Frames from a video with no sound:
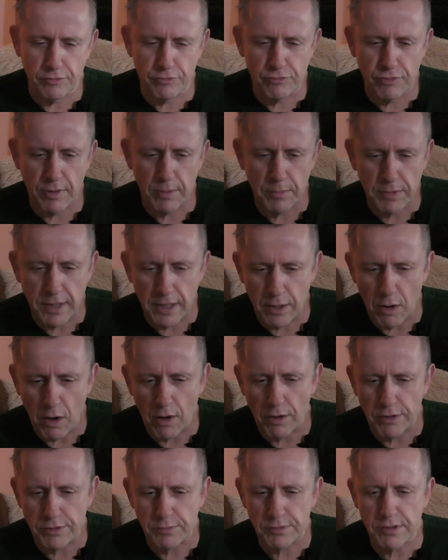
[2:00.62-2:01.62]
treatment they
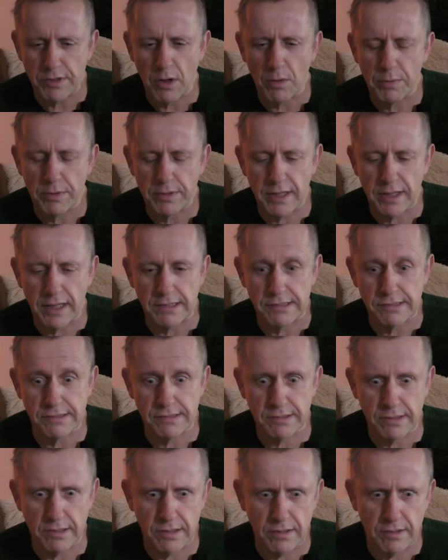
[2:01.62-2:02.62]
got as a result, but
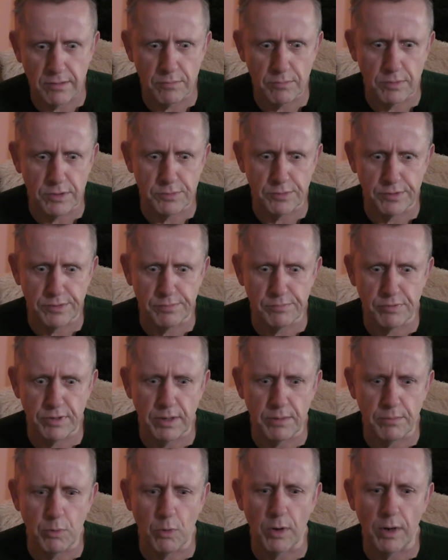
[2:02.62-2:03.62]
that's which was
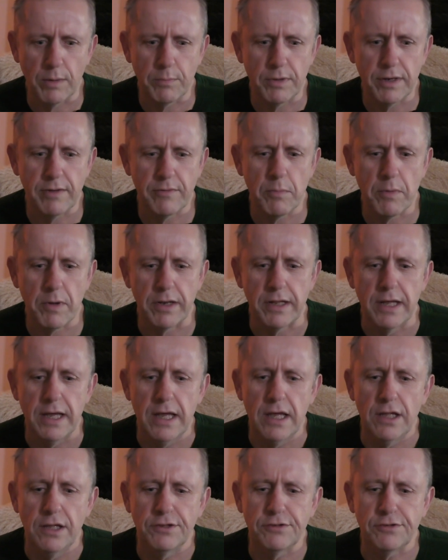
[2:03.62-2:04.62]
pretty appalling. But never mind.
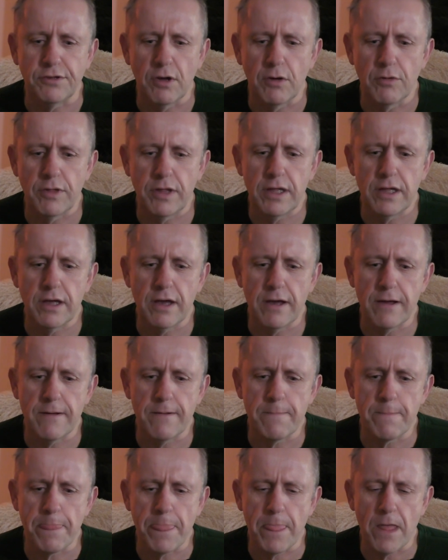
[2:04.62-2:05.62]
So the
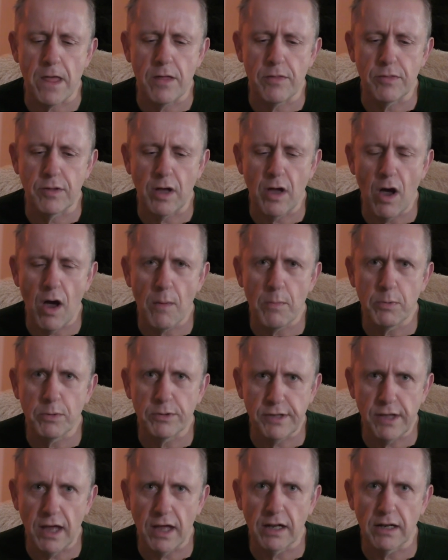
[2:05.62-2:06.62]

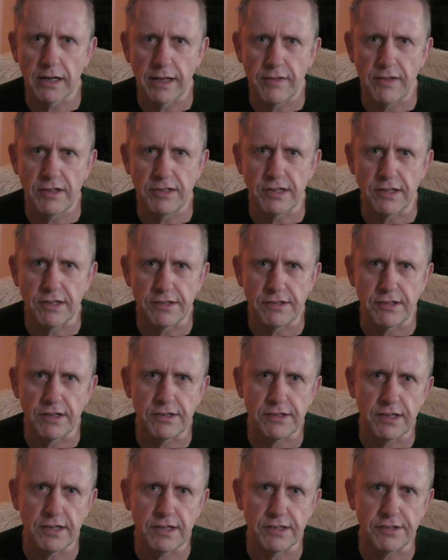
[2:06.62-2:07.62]
carpal tunnel in this
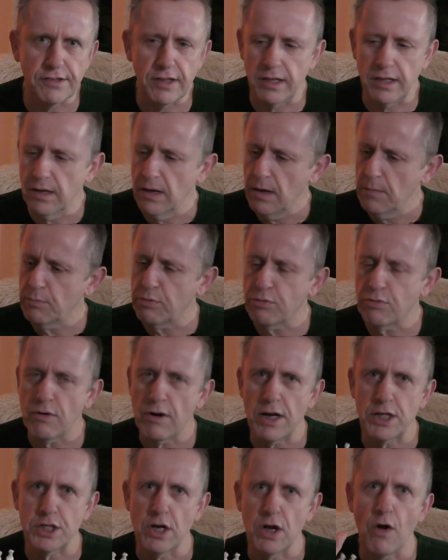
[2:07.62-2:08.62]
instance is the
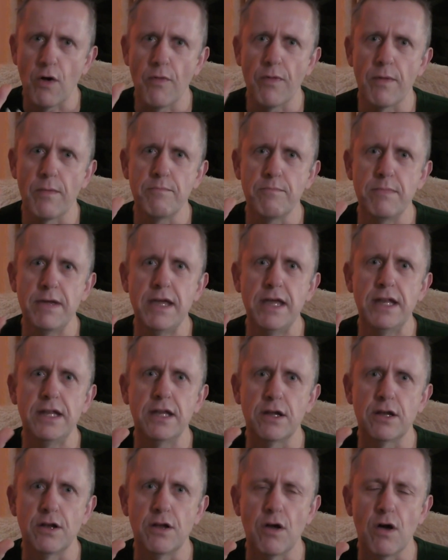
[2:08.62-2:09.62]
pressure on the
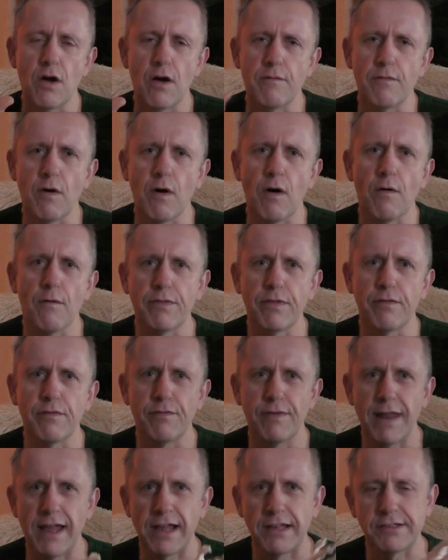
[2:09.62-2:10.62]
median nerve of the
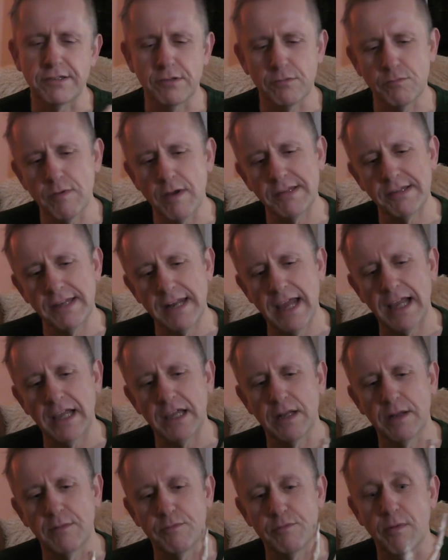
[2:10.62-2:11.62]
flexor
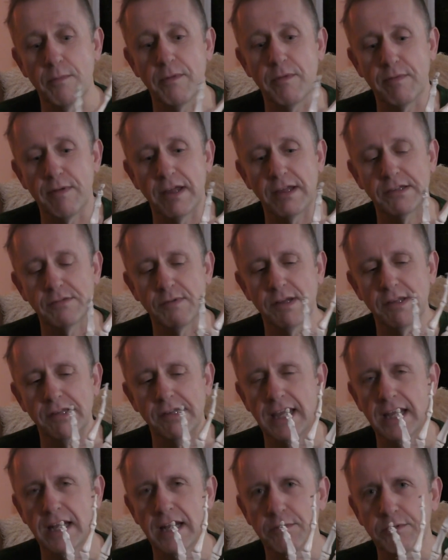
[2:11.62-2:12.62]
retinaculum, from the flexor
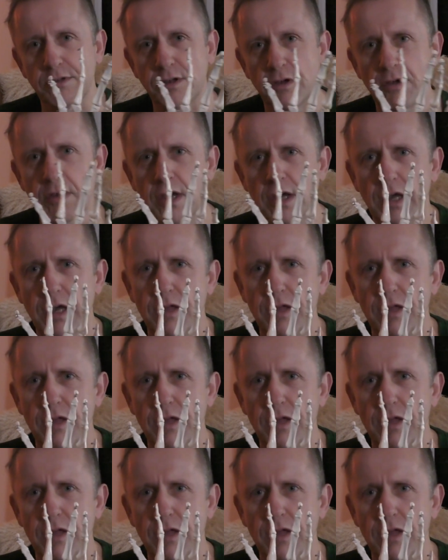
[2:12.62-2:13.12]
retinaculum. So